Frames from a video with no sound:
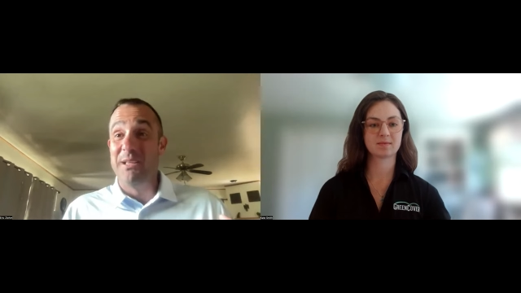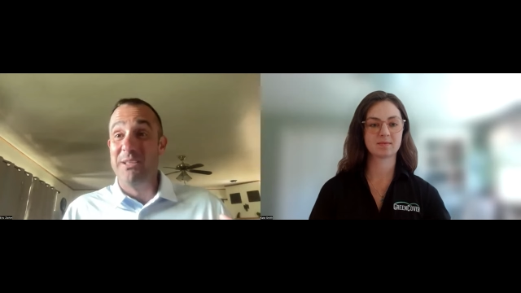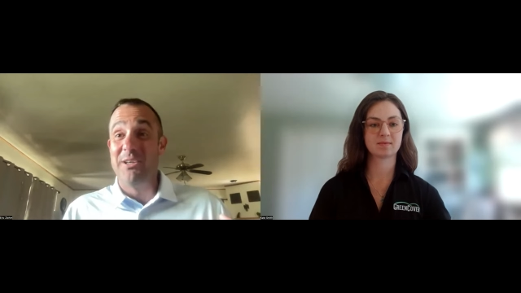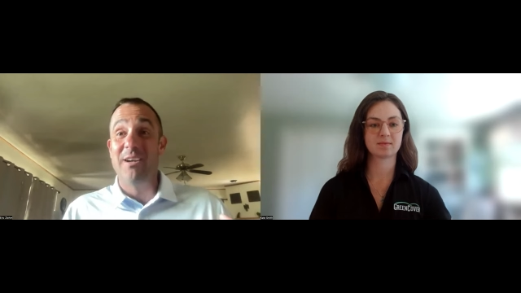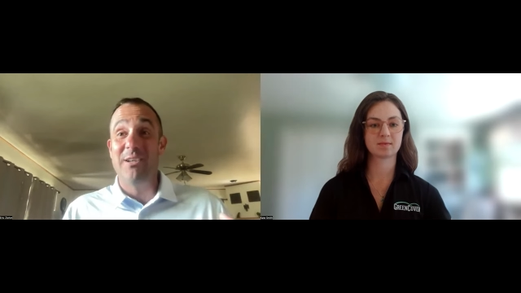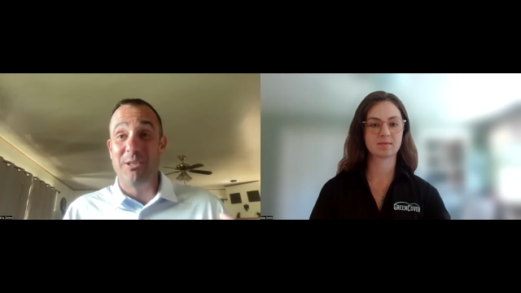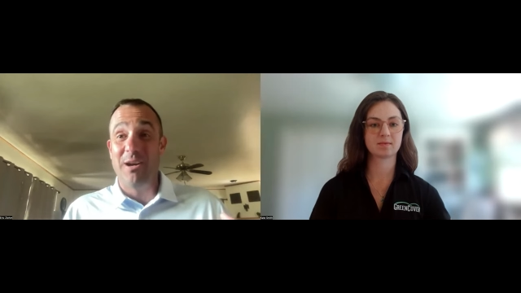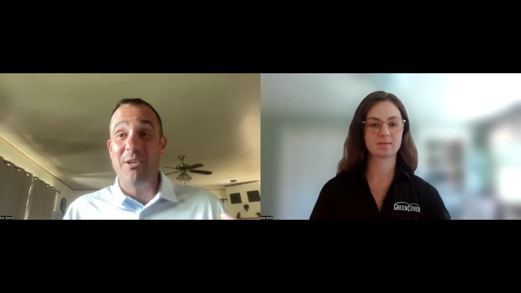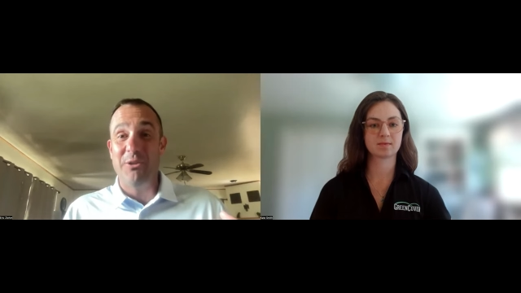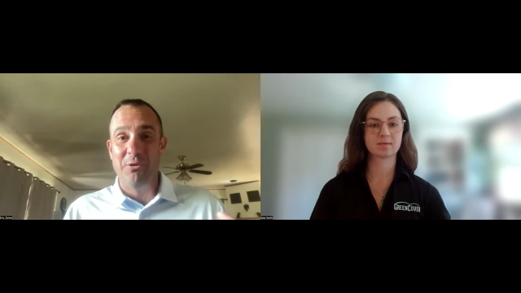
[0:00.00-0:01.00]
Speaker 1: can start to
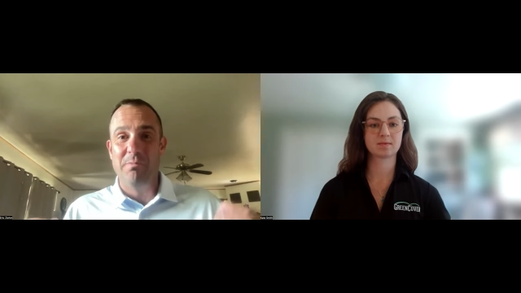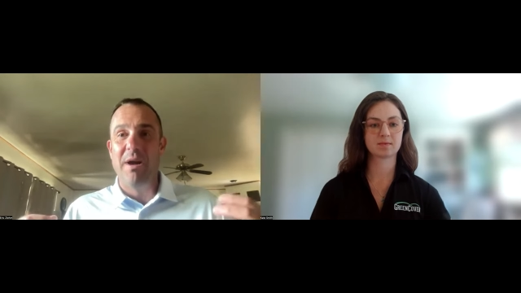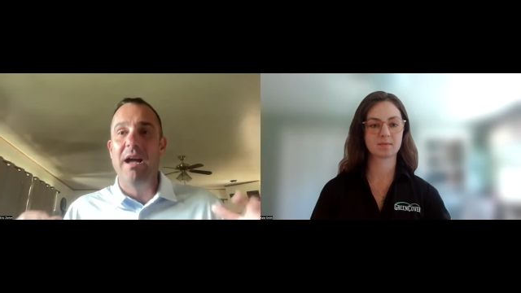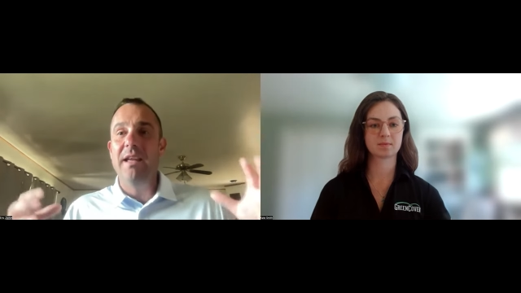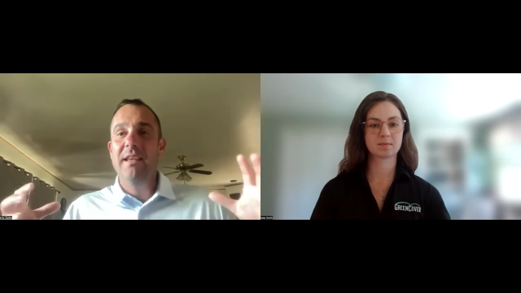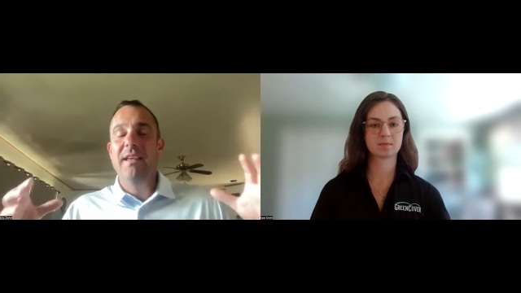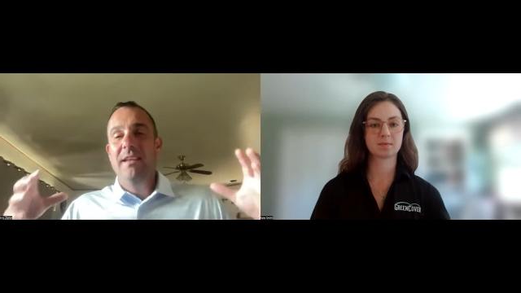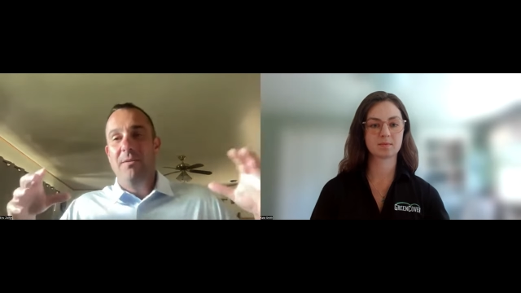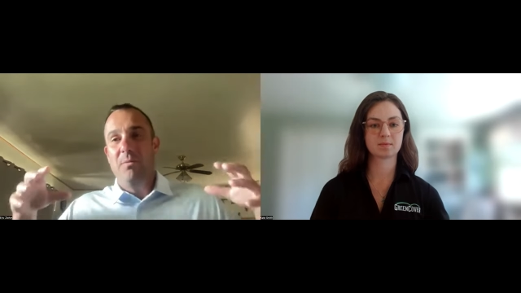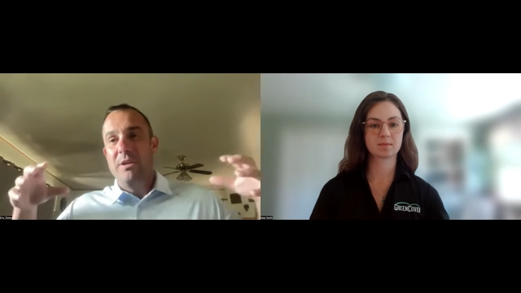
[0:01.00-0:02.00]
crush you. But
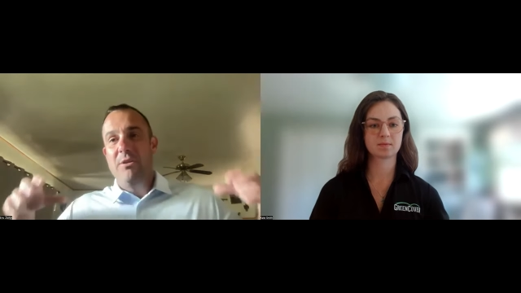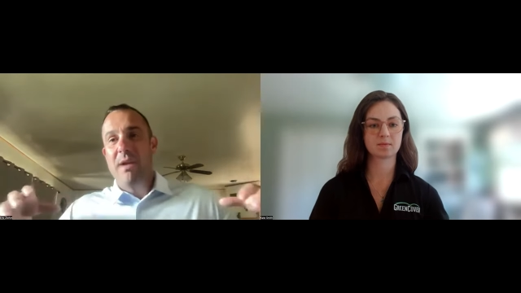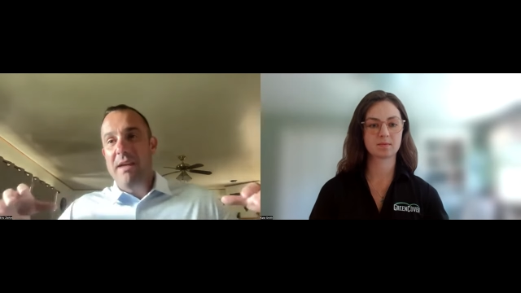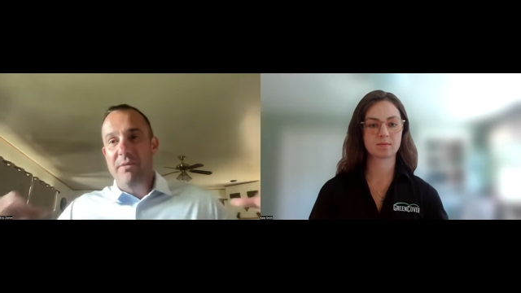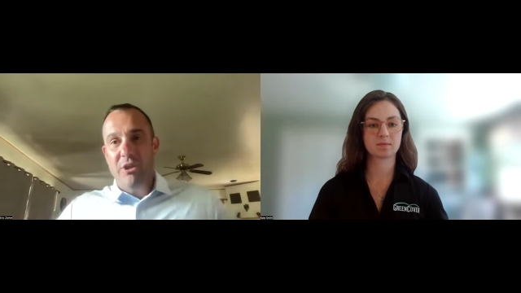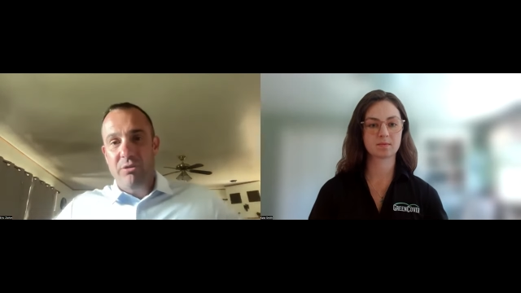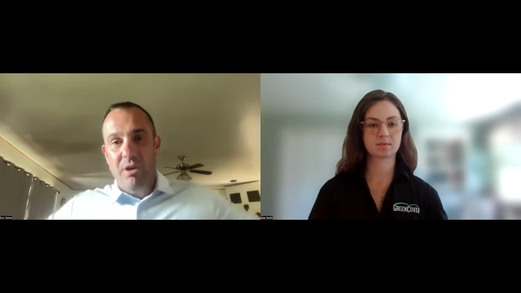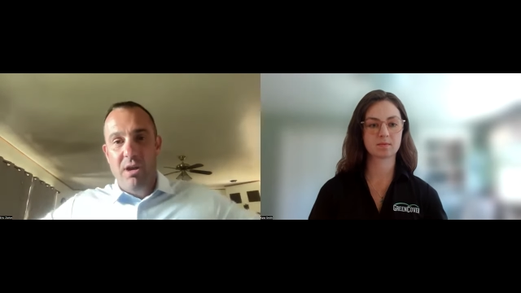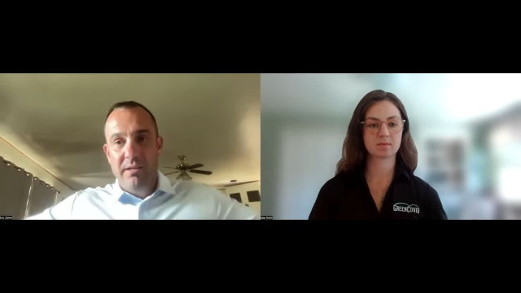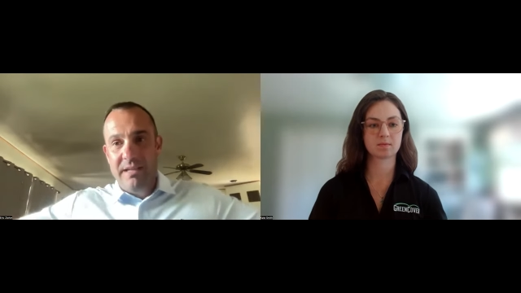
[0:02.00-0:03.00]
when you have a
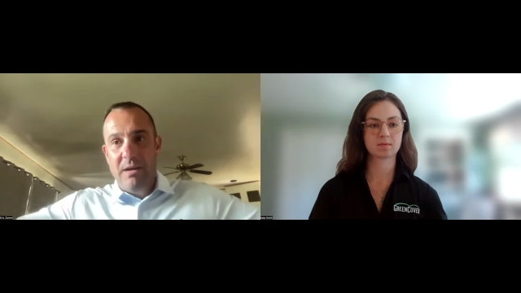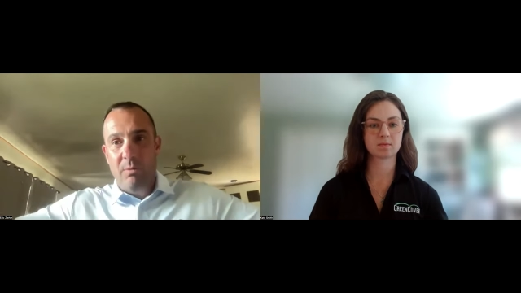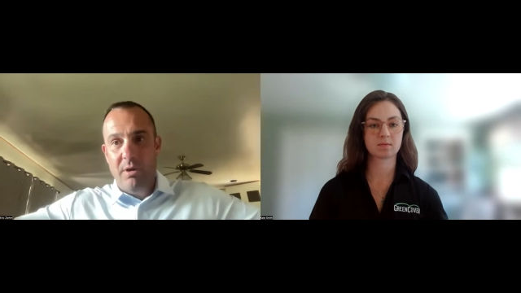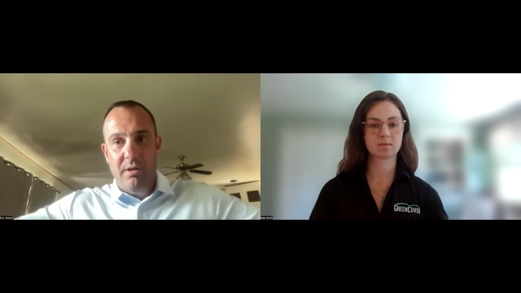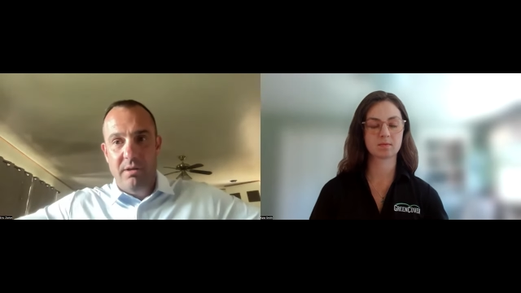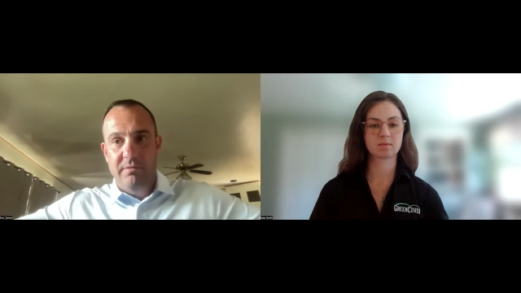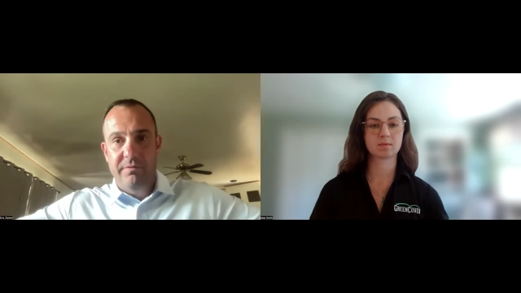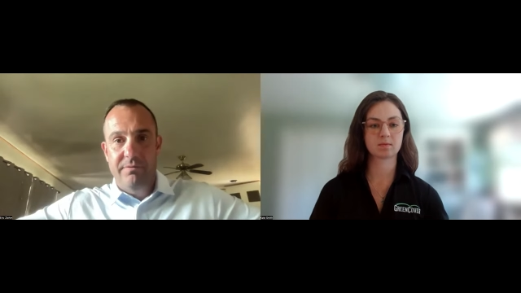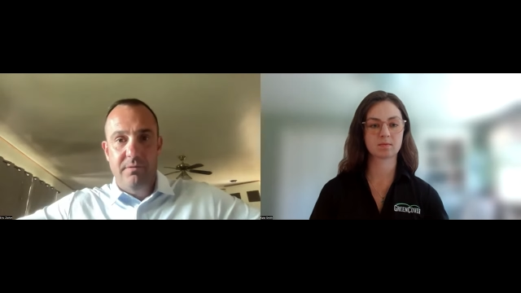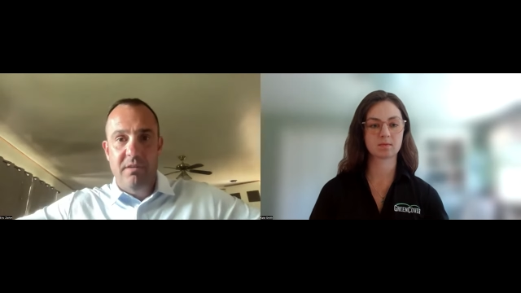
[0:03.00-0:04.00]
strong network of
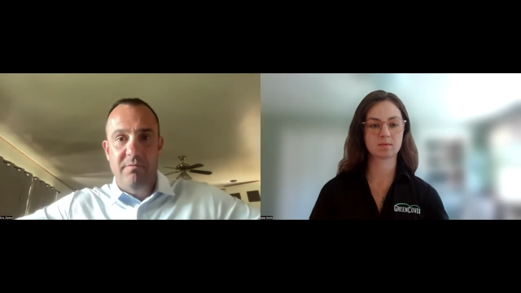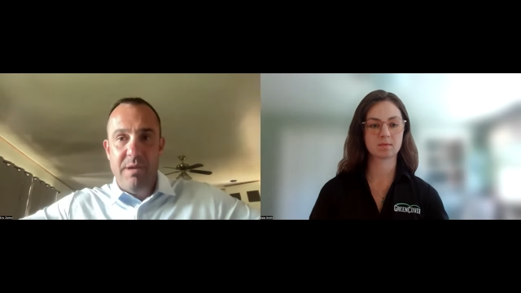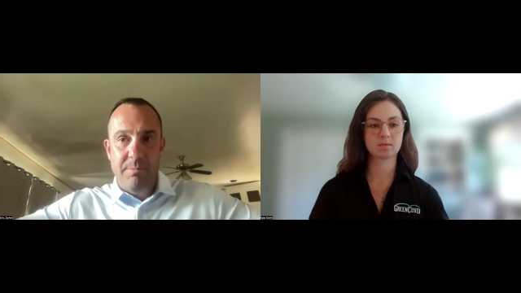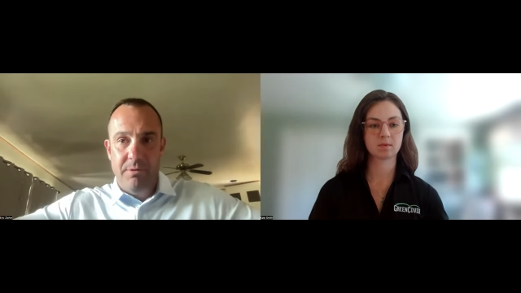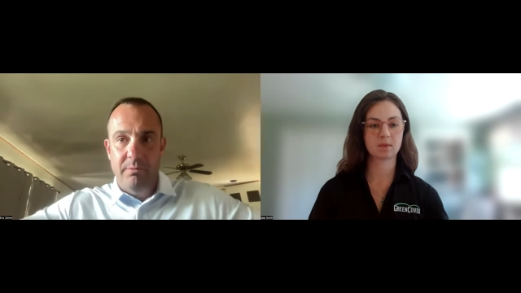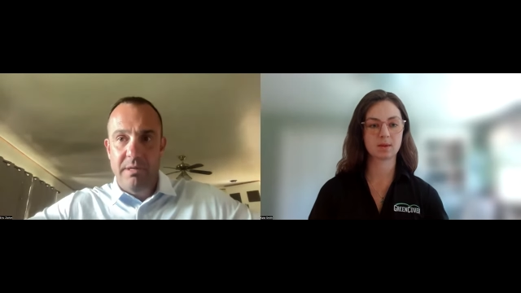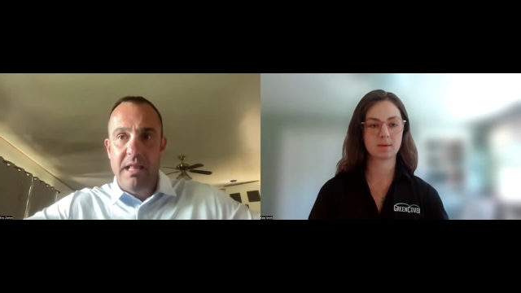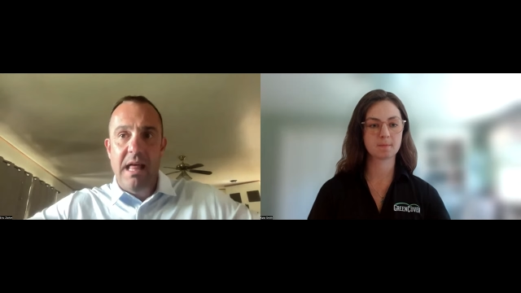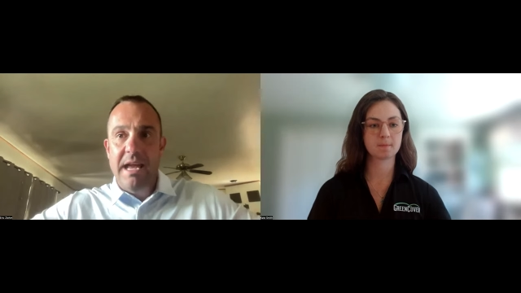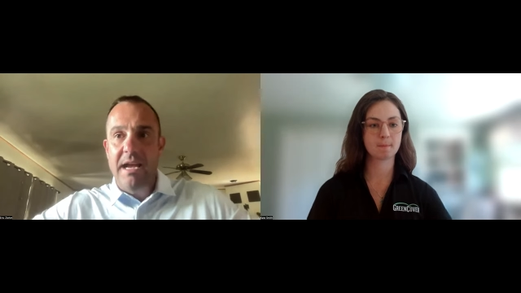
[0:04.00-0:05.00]
of people to
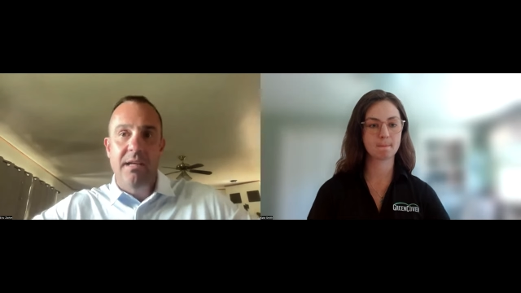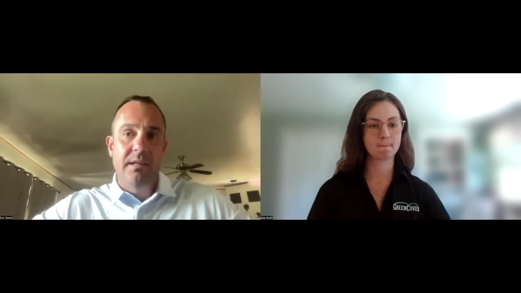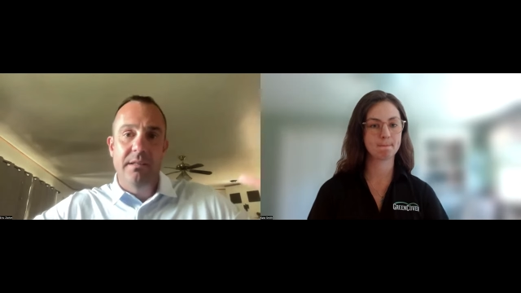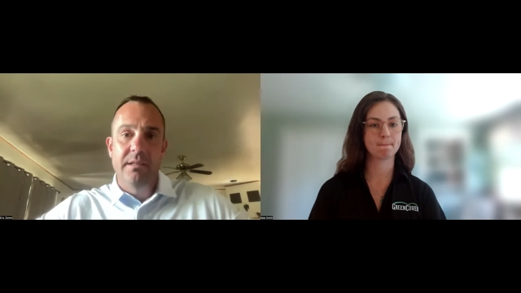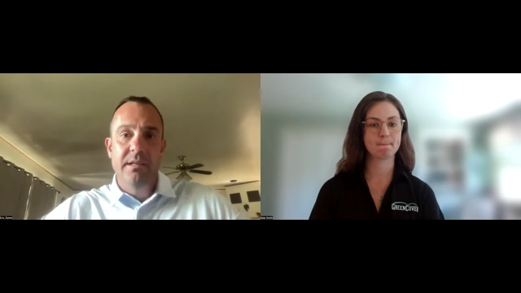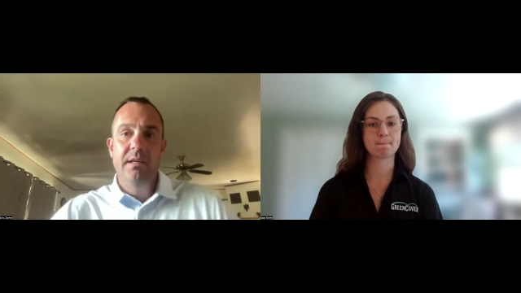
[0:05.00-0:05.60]
rely on and